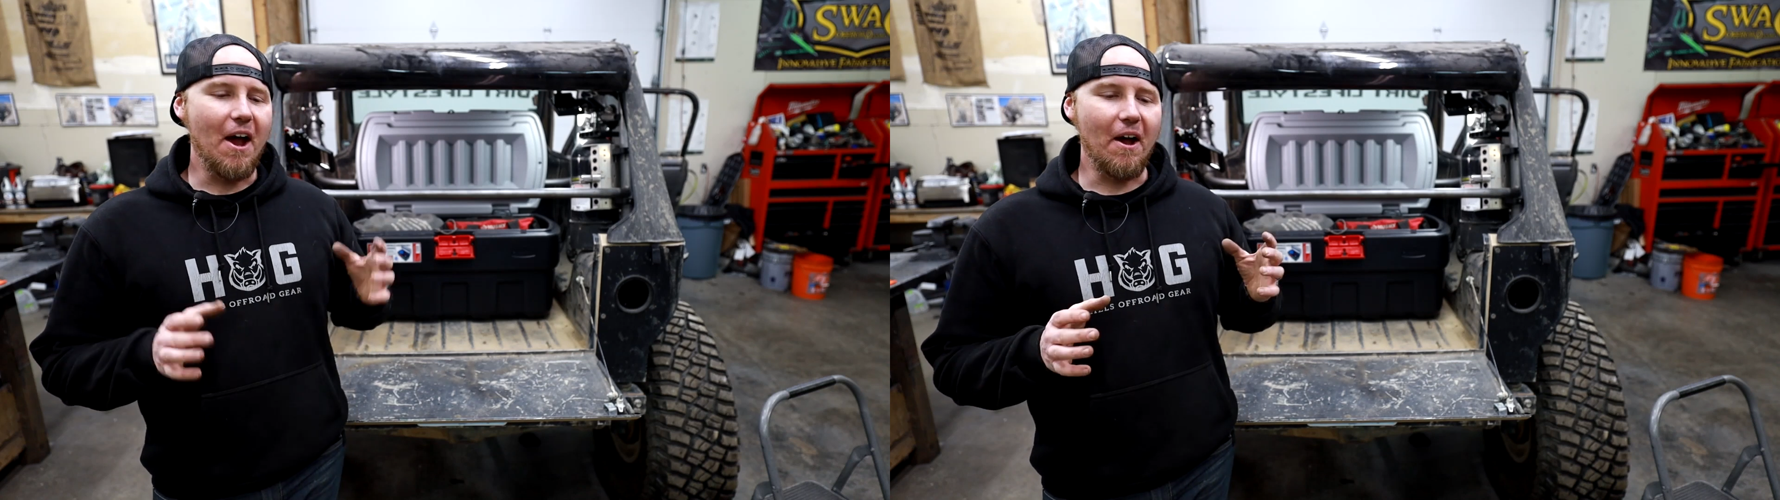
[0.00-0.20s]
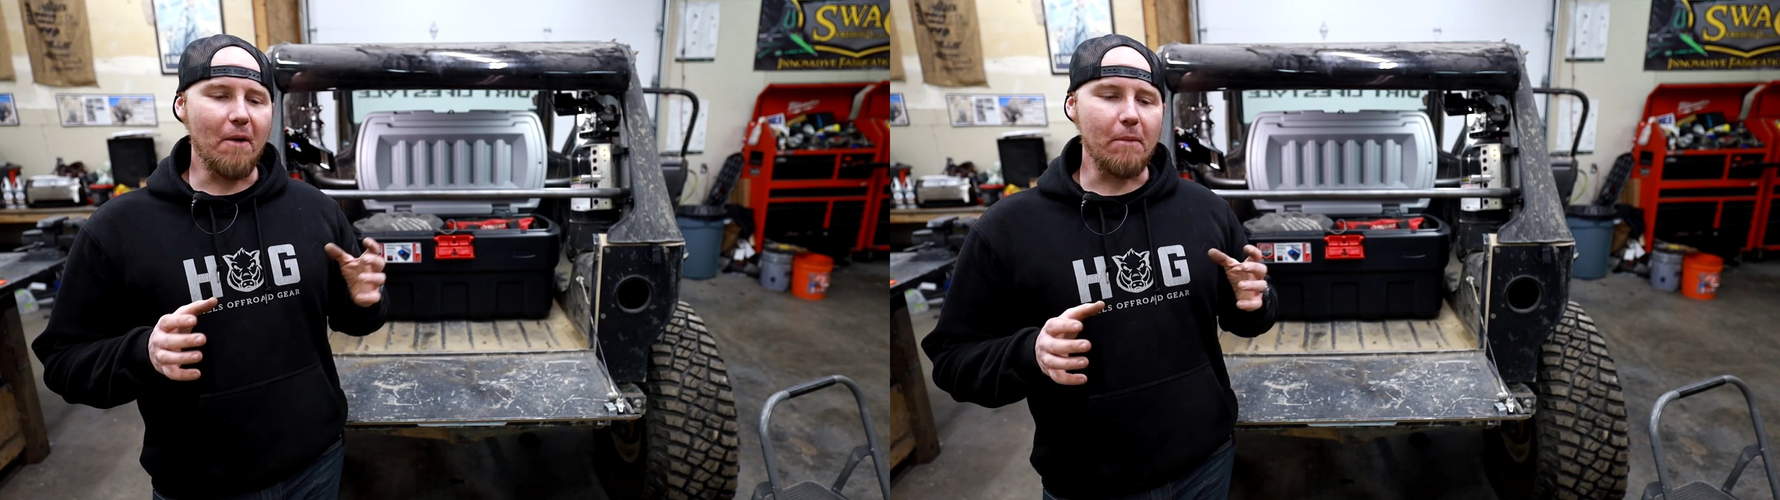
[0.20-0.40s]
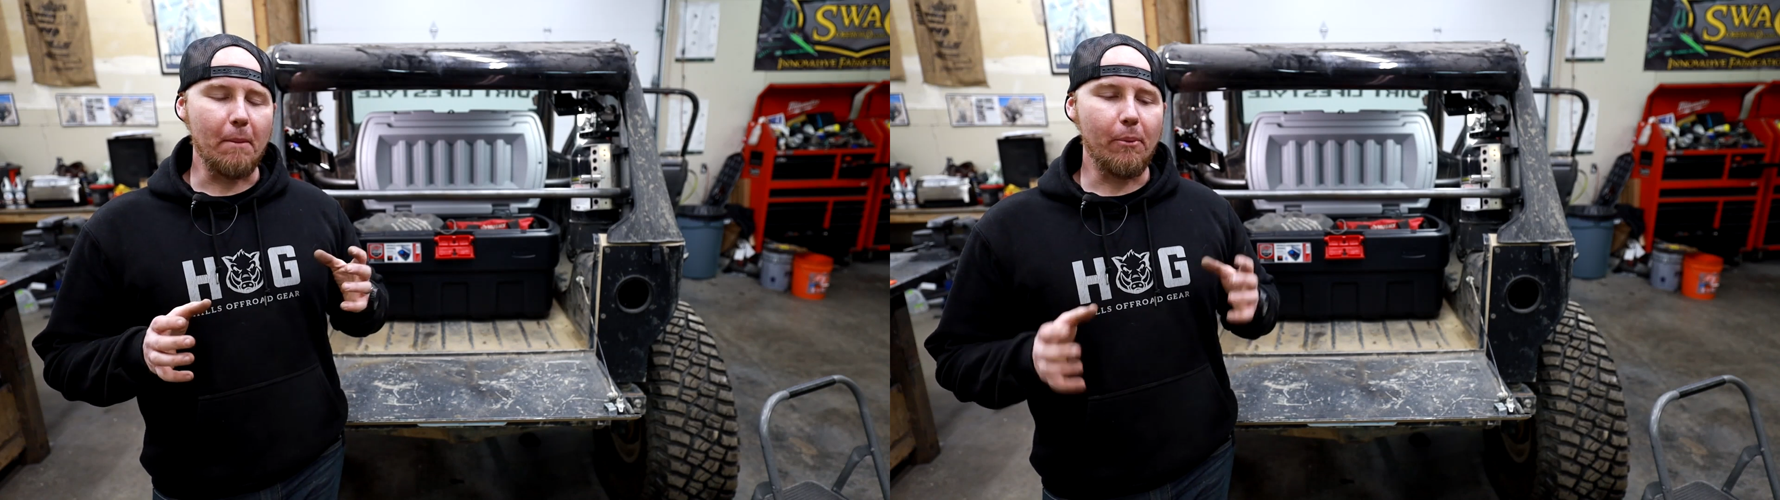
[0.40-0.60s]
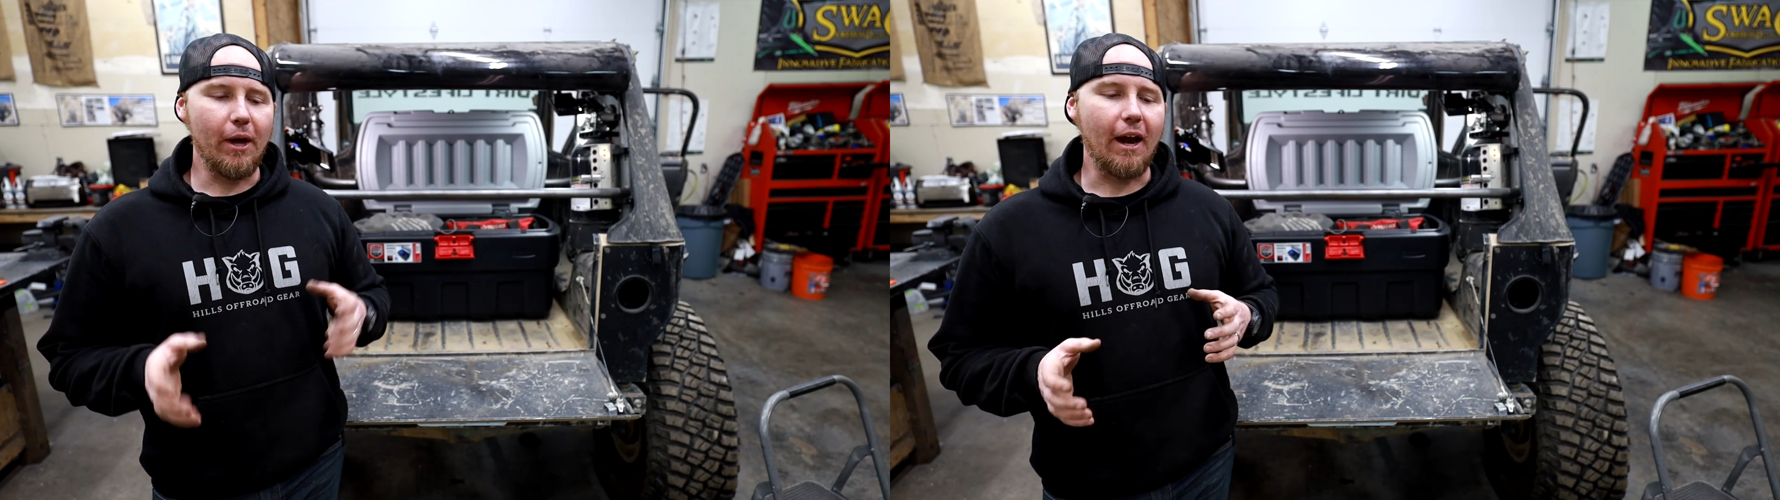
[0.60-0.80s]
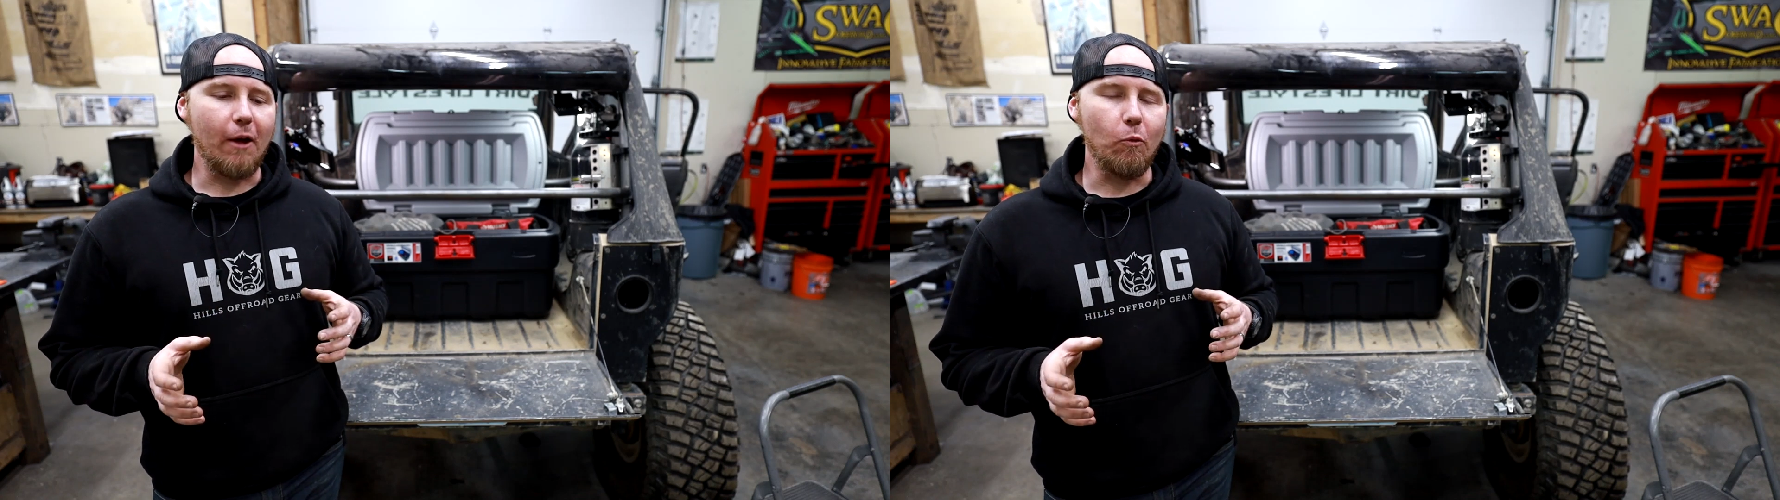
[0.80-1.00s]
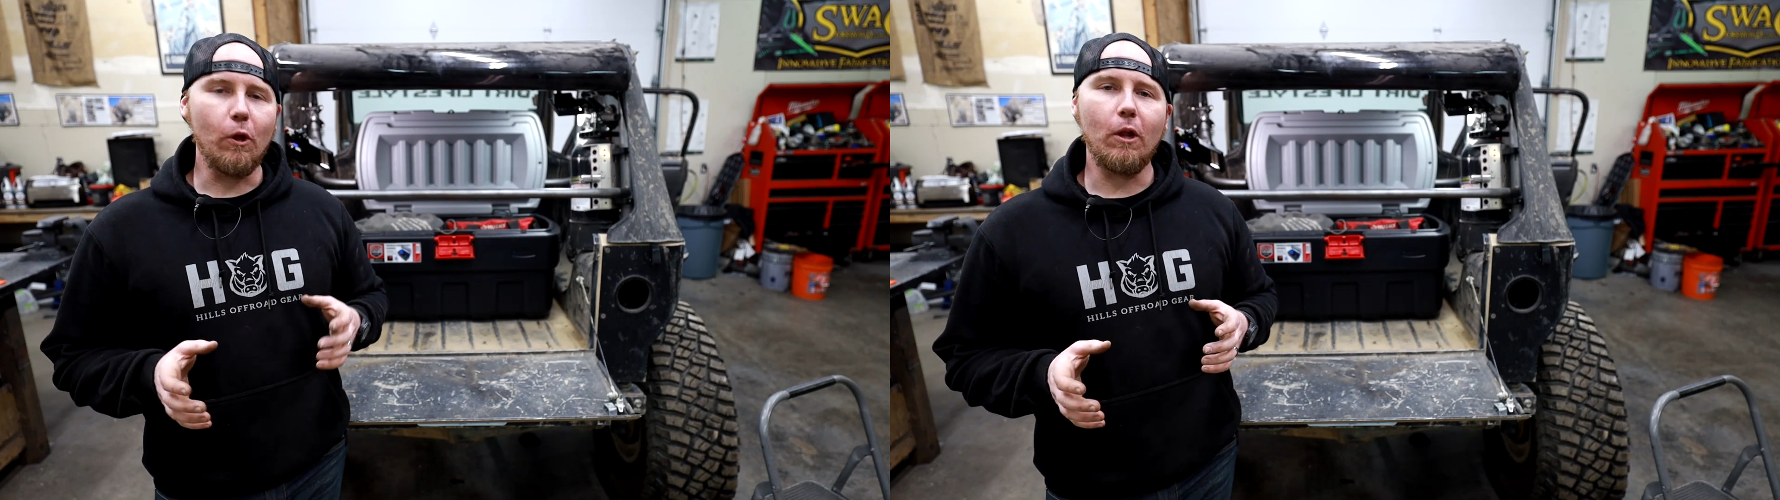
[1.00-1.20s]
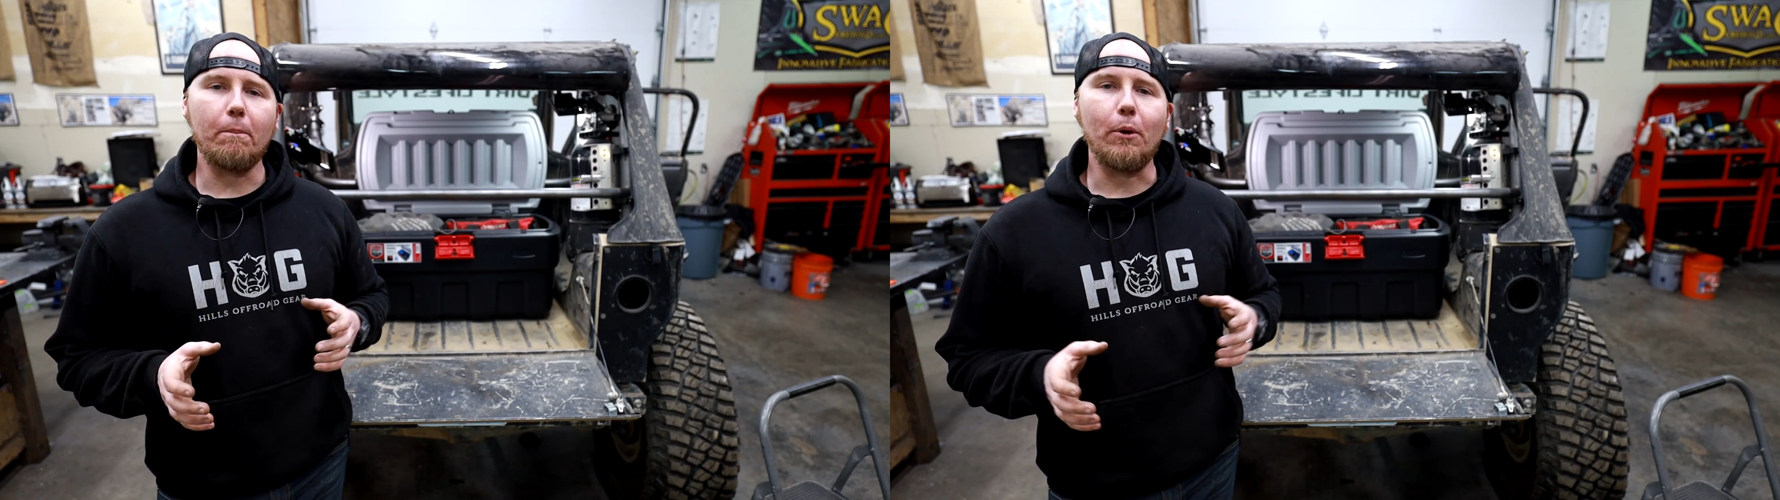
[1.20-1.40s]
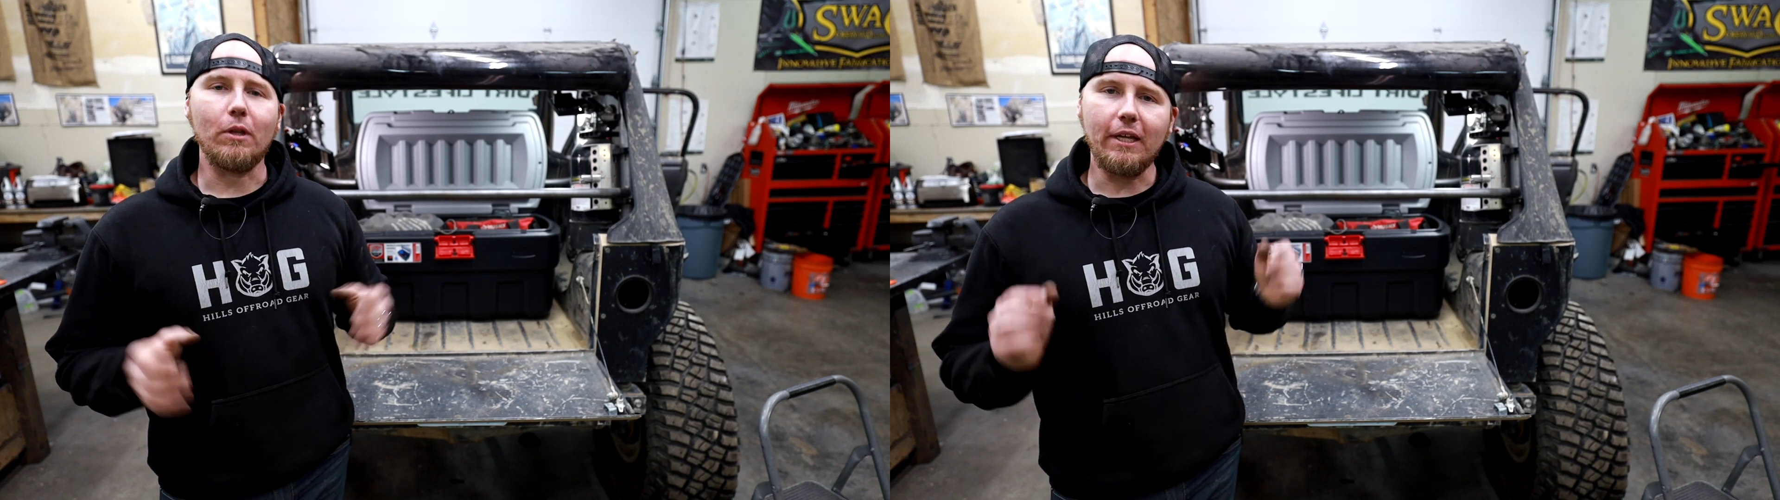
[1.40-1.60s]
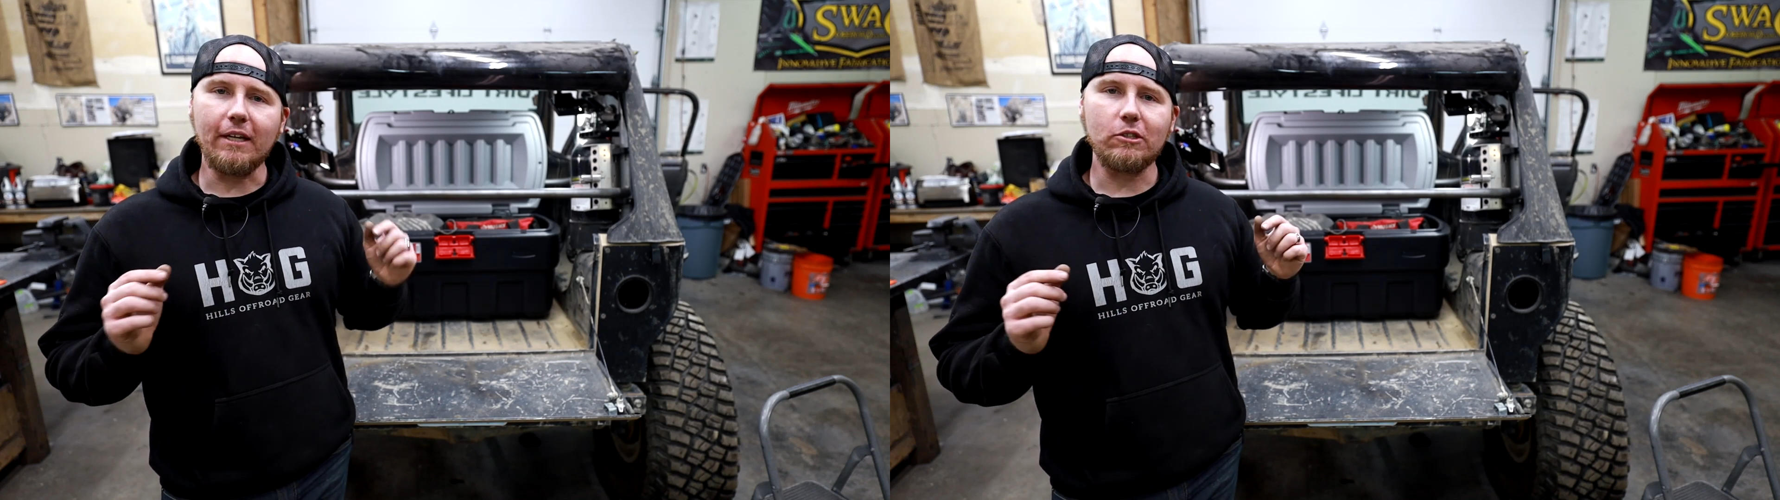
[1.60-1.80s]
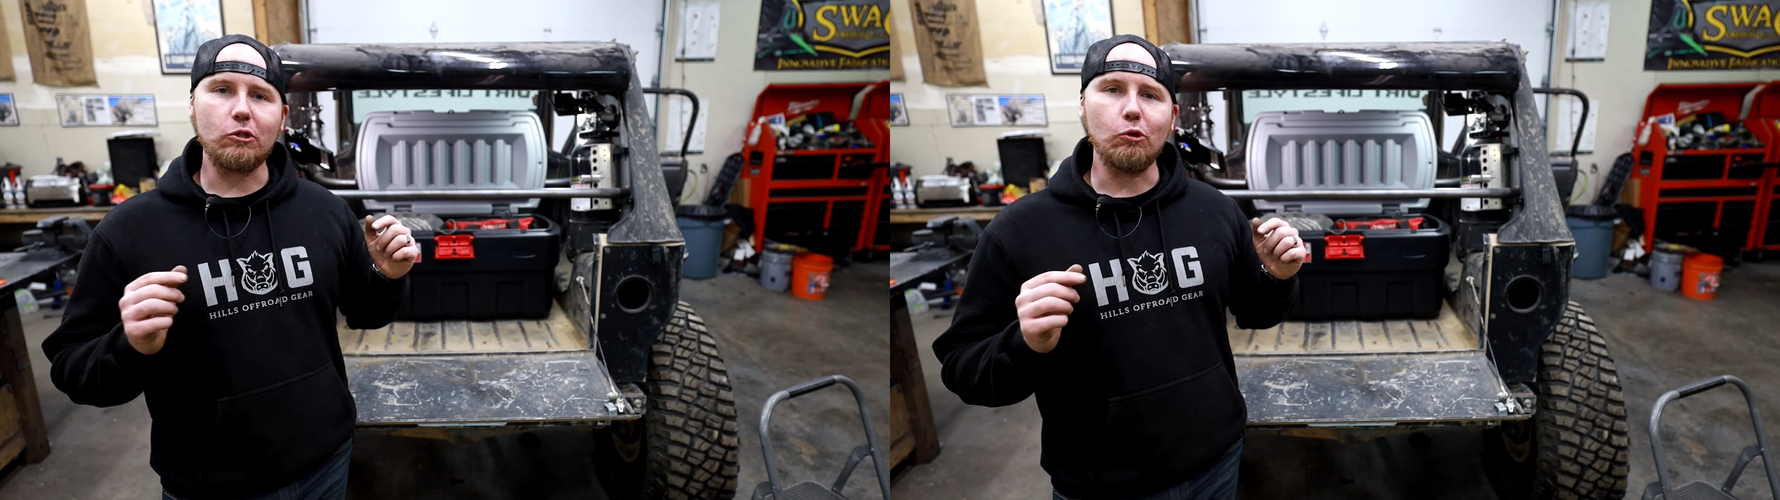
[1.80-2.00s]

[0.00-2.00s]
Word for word: um, but I will put links